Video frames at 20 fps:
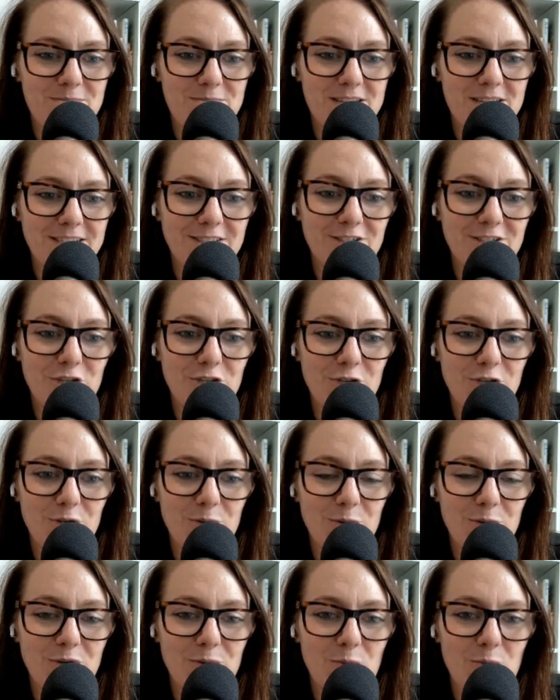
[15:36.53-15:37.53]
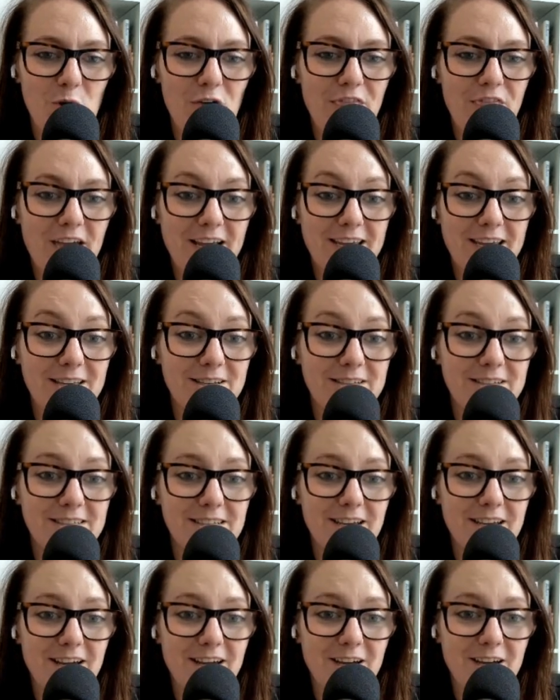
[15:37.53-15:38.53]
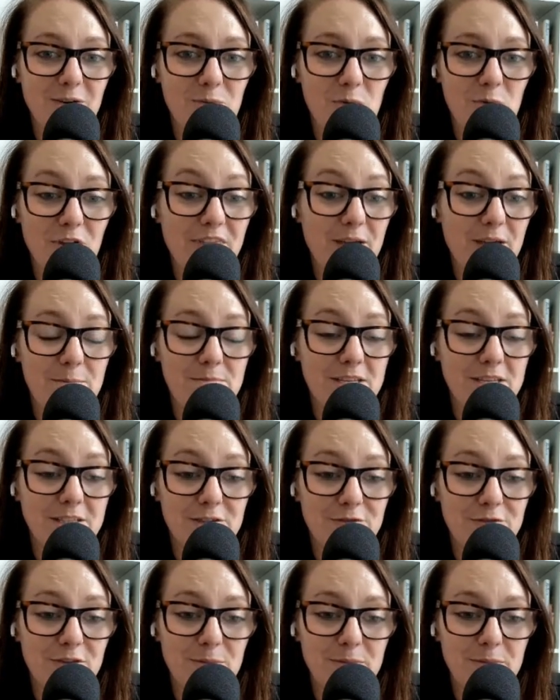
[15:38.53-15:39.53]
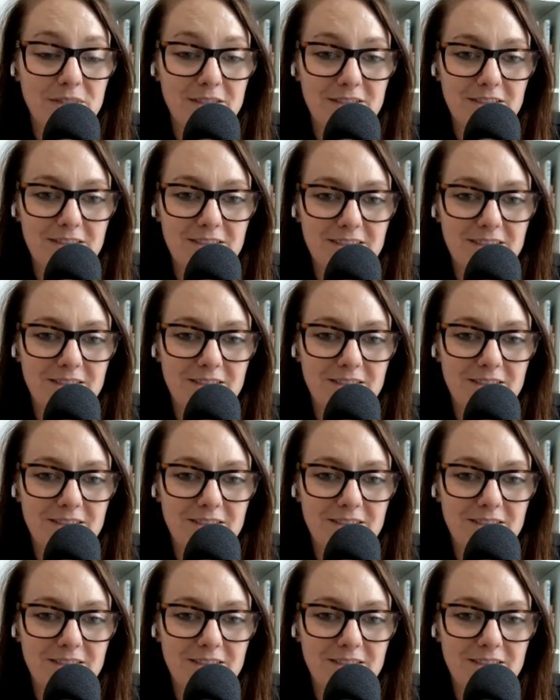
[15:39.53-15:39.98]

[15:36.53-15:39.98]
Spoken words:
means to you and what that means for the business.